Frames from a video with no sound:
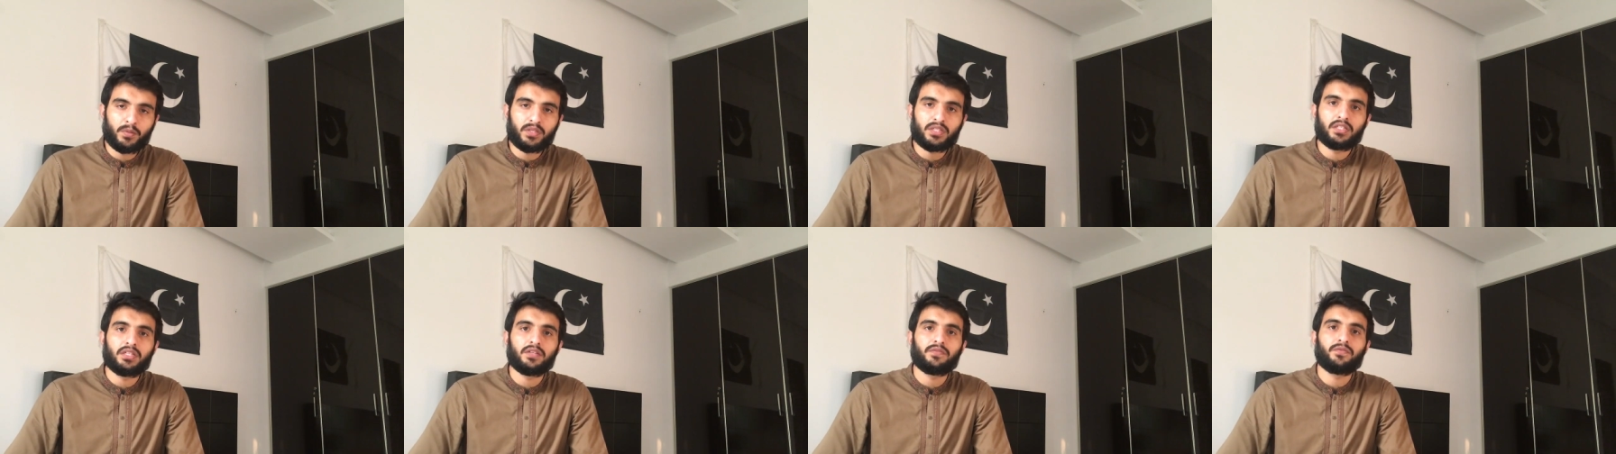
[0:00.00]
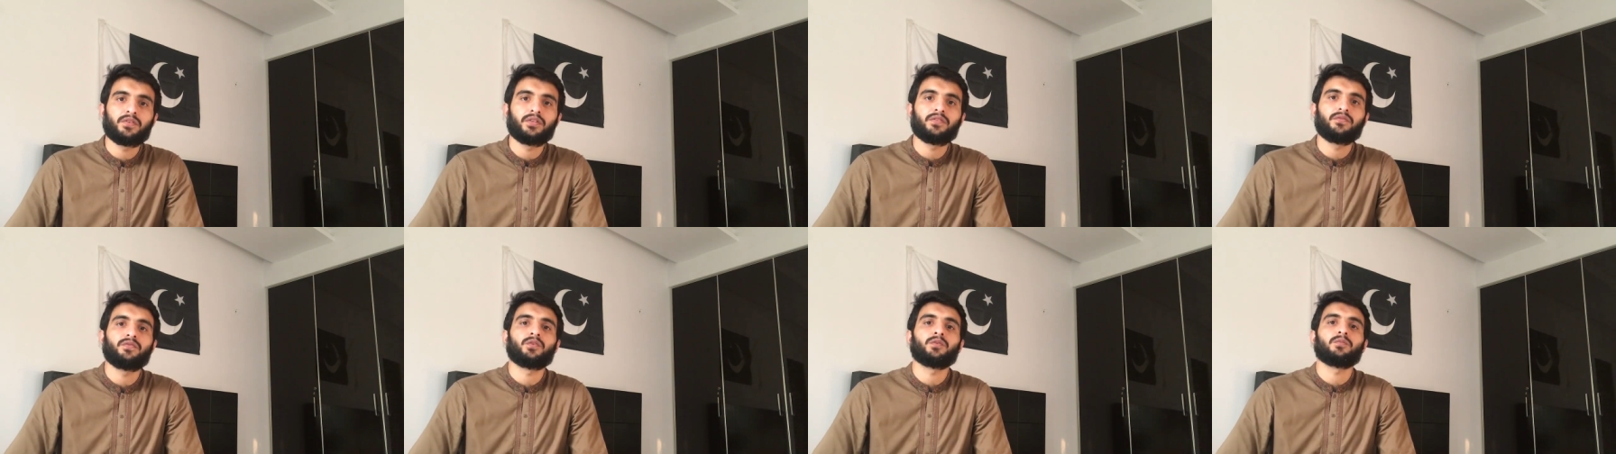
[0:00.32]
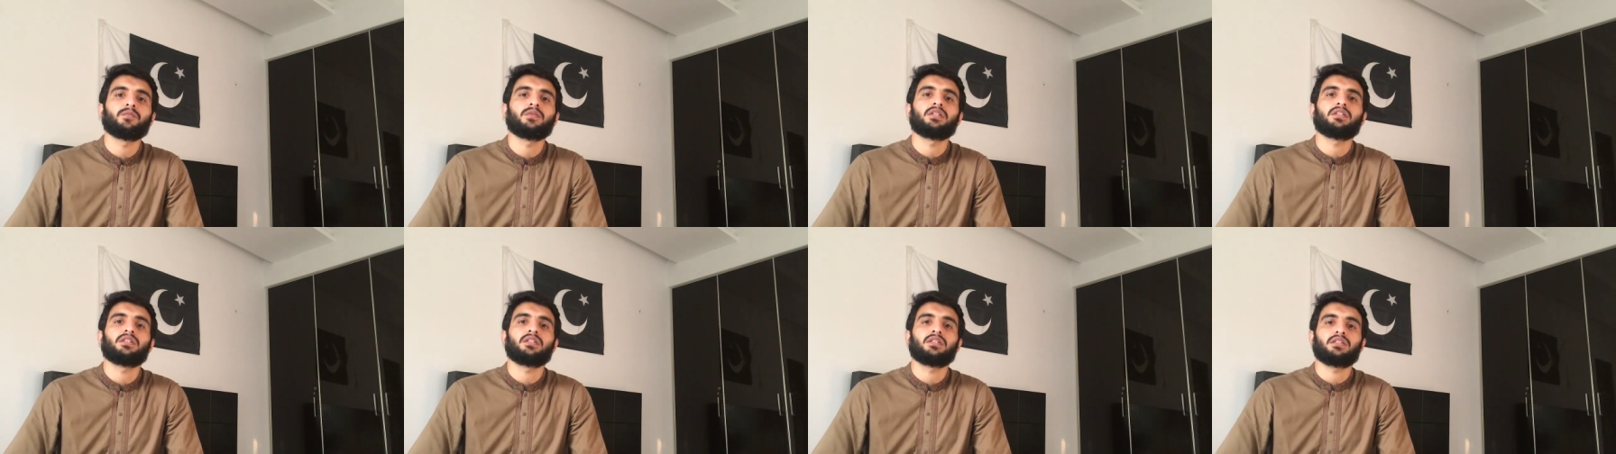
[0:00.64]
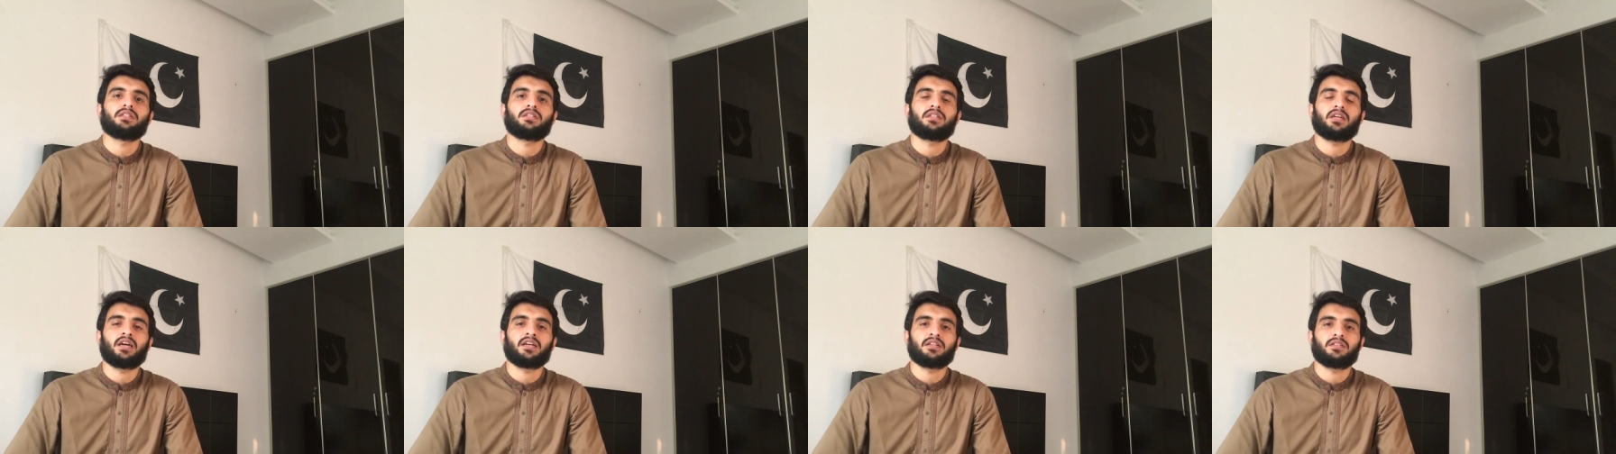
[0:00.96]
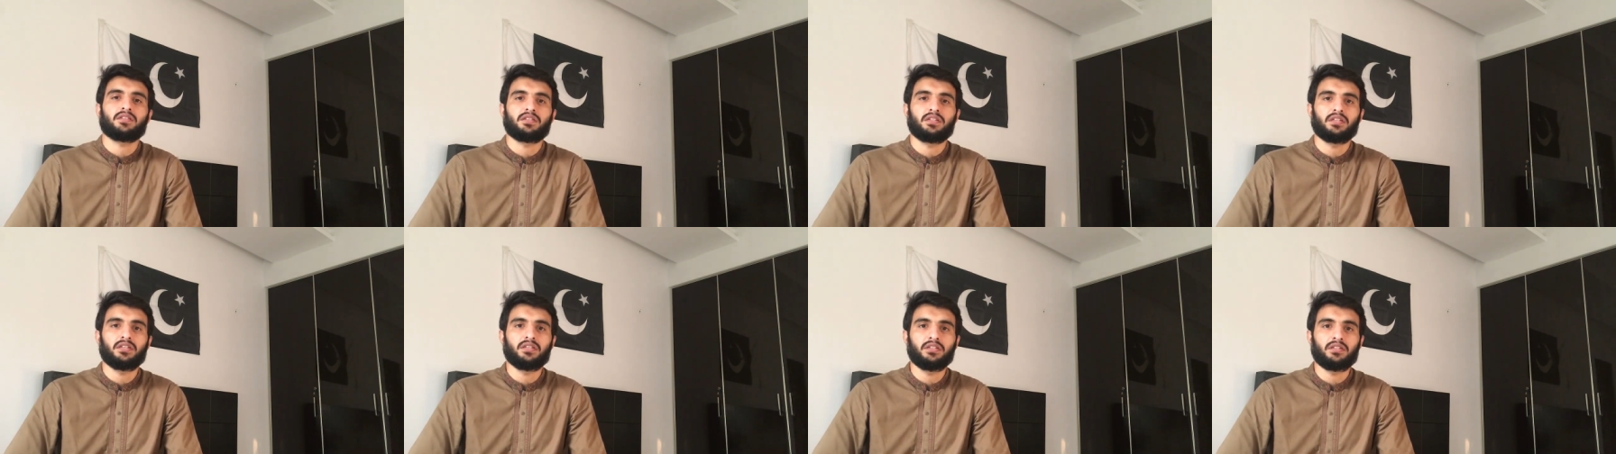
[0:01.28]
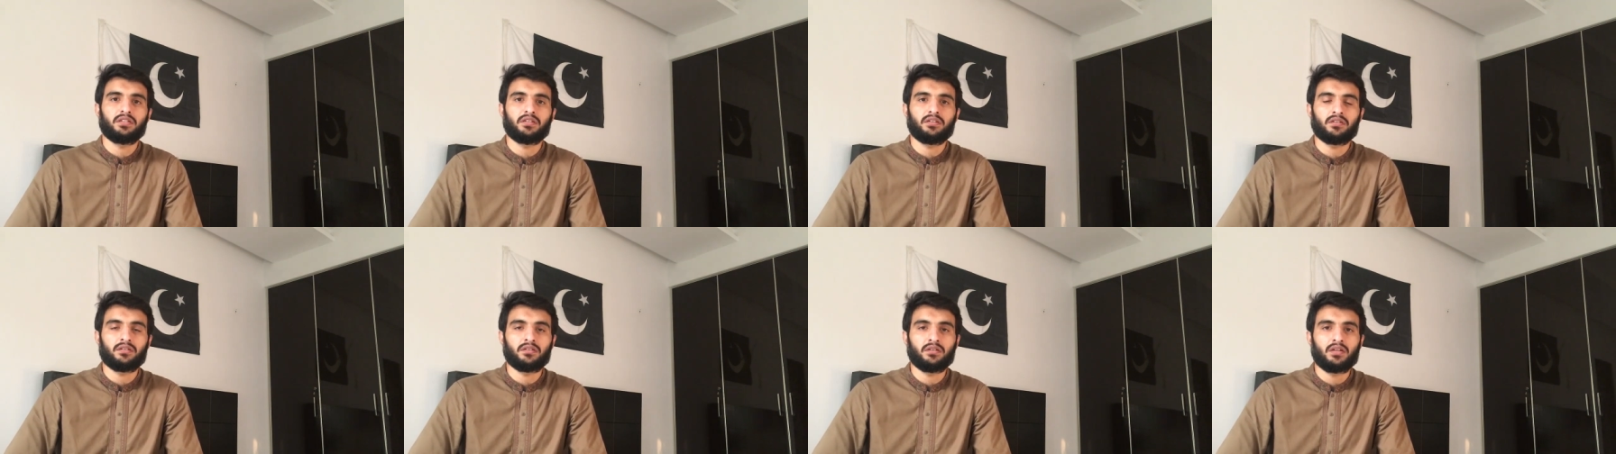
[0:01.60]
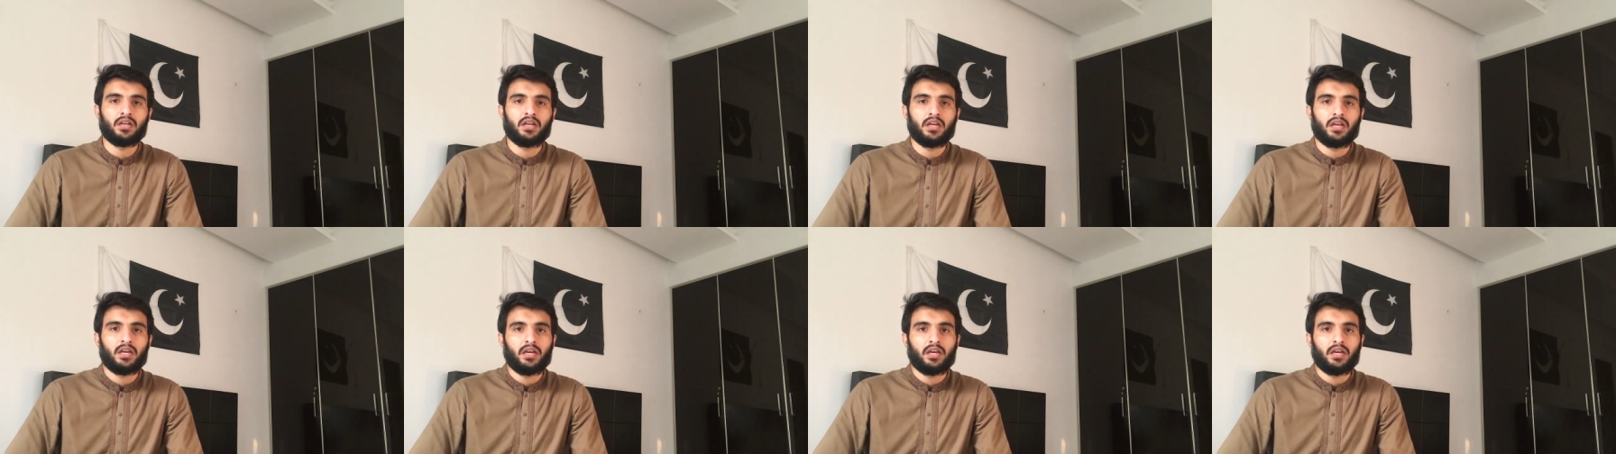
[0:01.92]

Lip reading: is different from the test at center